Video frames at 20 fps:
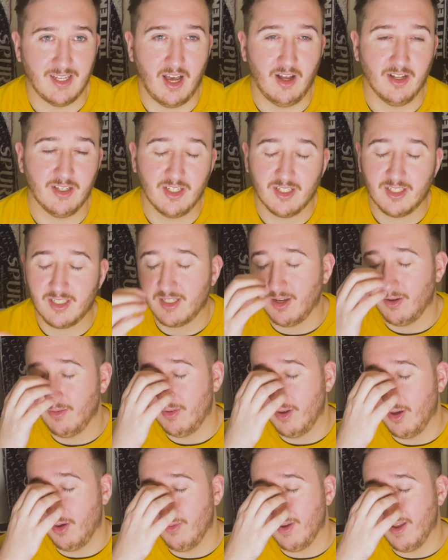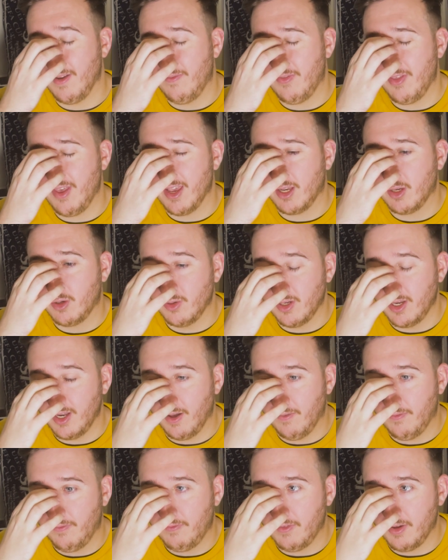I just don't know if they're good
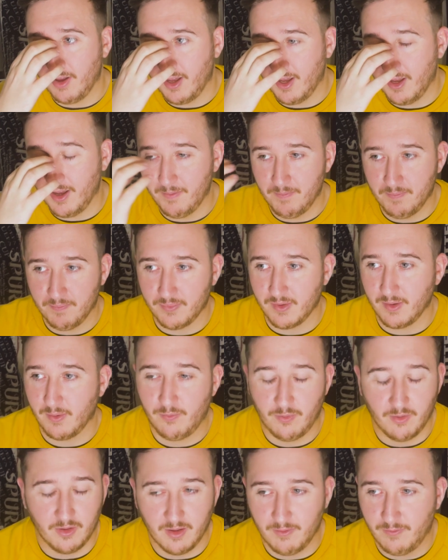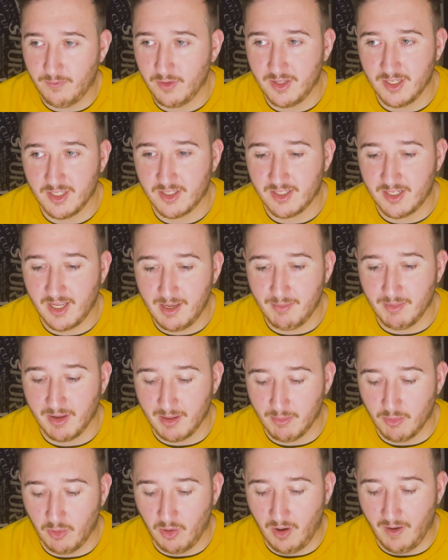enough for this team
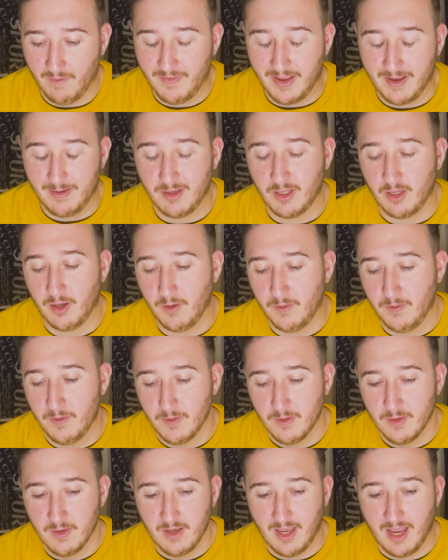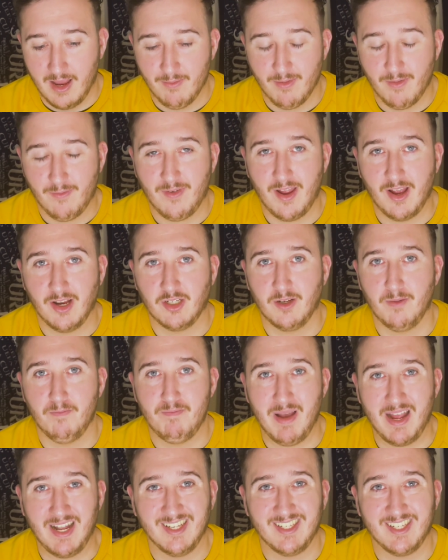anymore. I think, you know, in reflection,
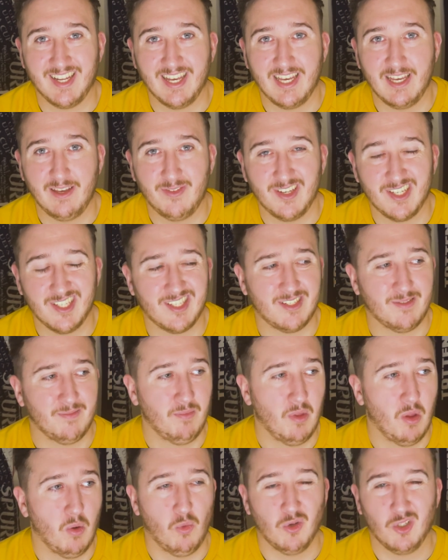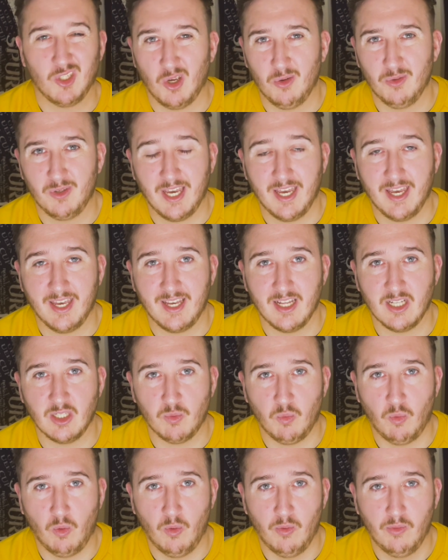Ben Davis was okay against
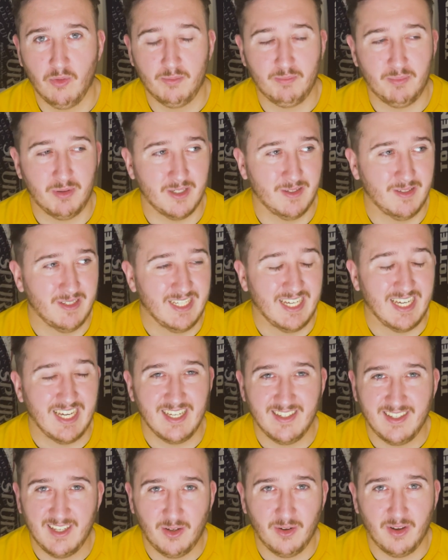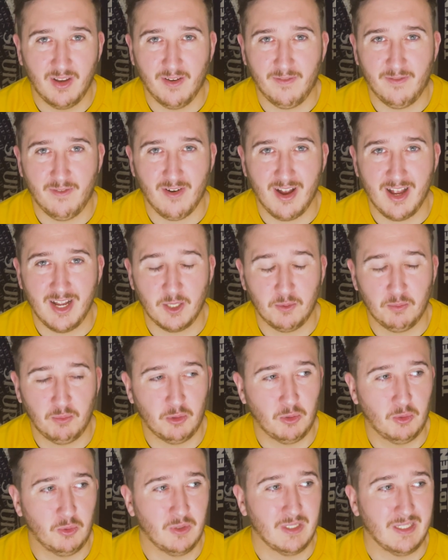Wolves, but is he good enough for Ange
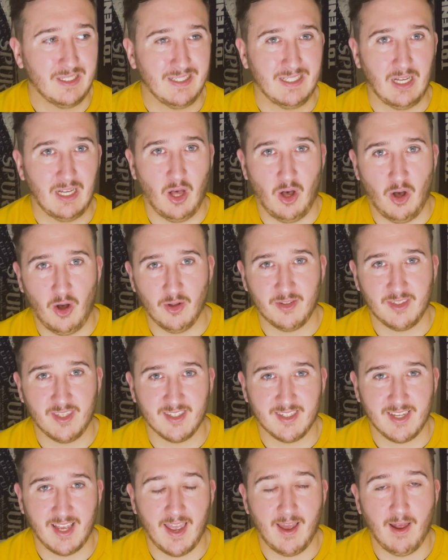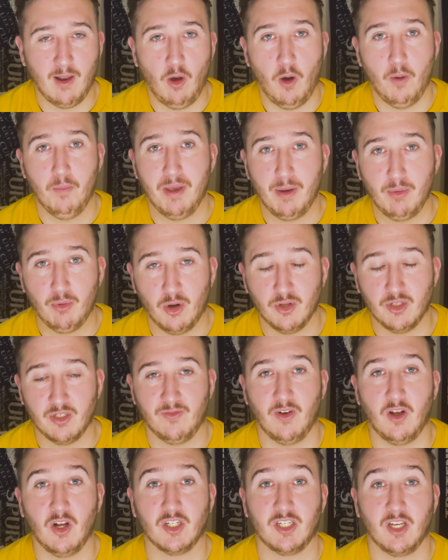Ball? Hard to say. A lot of people
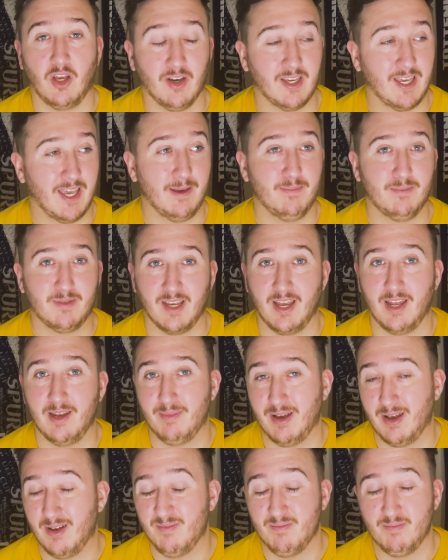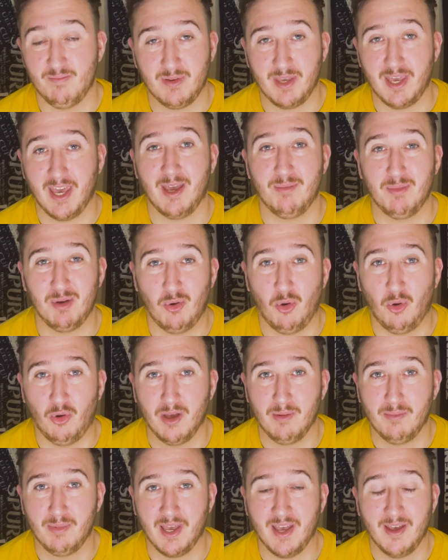controversial. I keep saying about Pierre-Emile
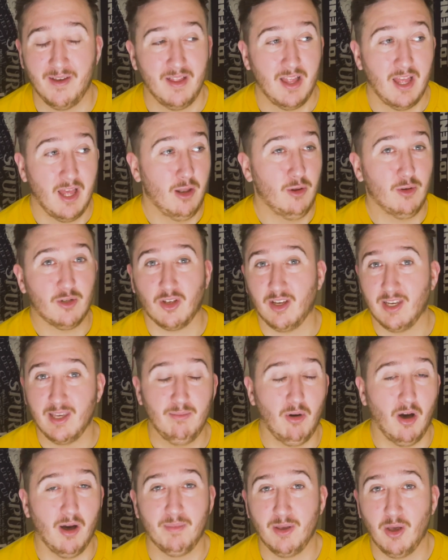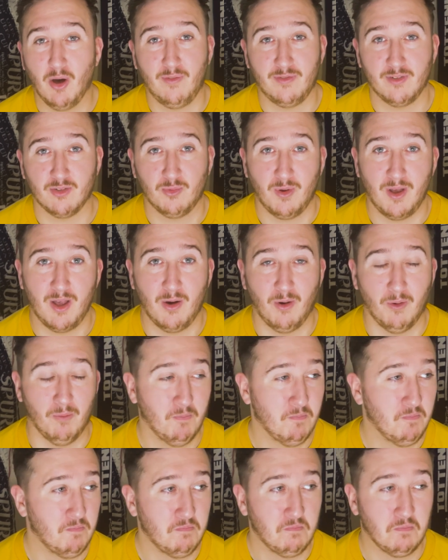Højbjerg. Looks like he might be off as well.
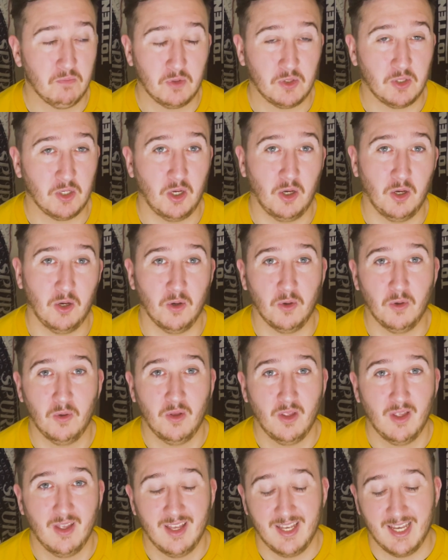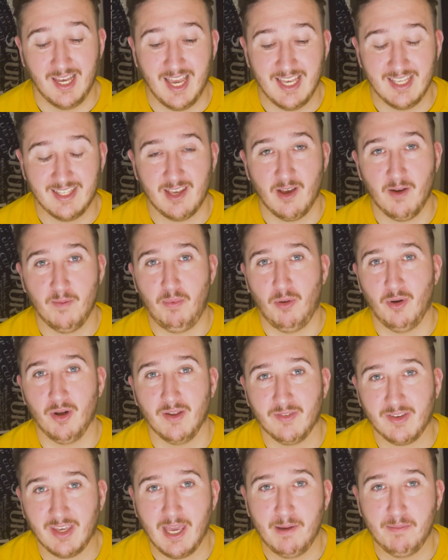So is there a point
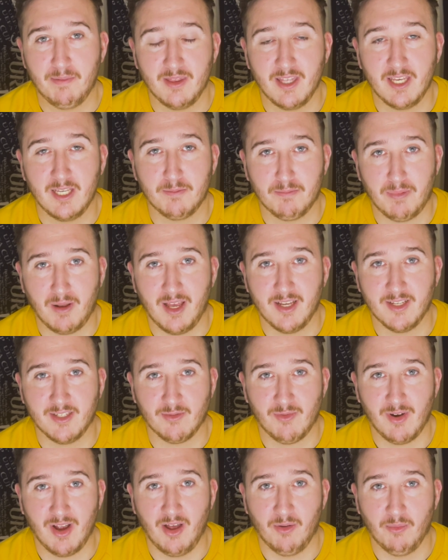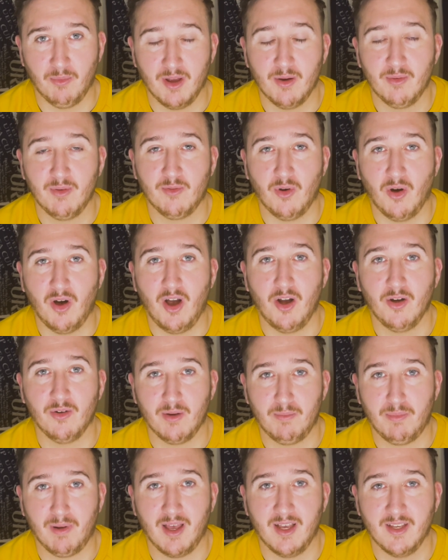of keeping these players around where we've got hungry
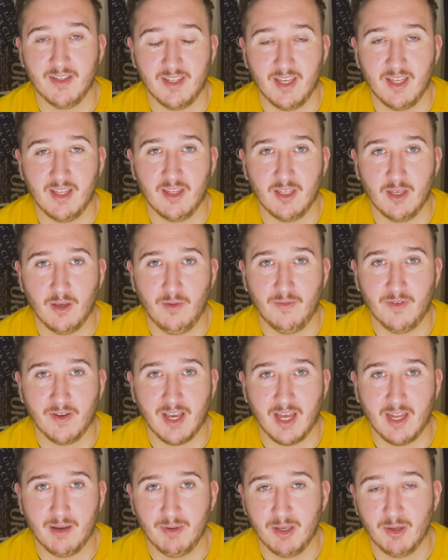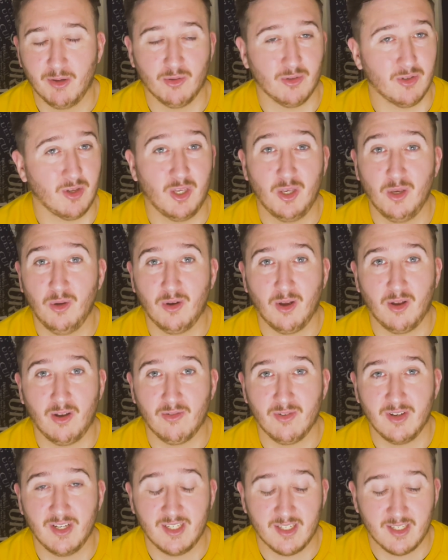players in the youth academy? You've got Hugo
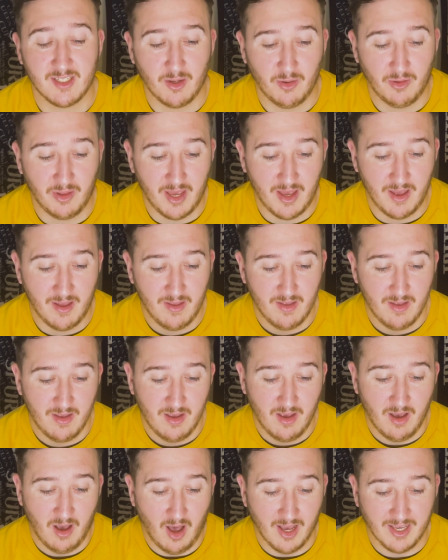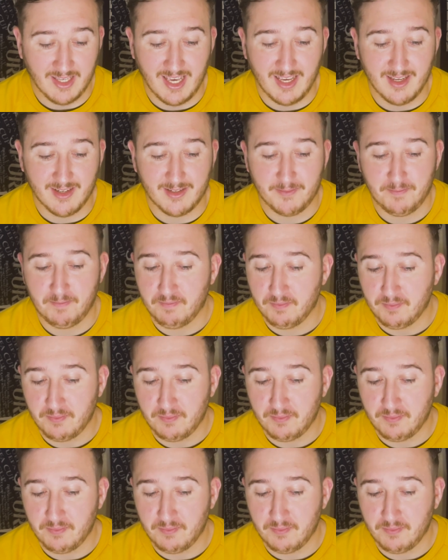Lloris still there. I guess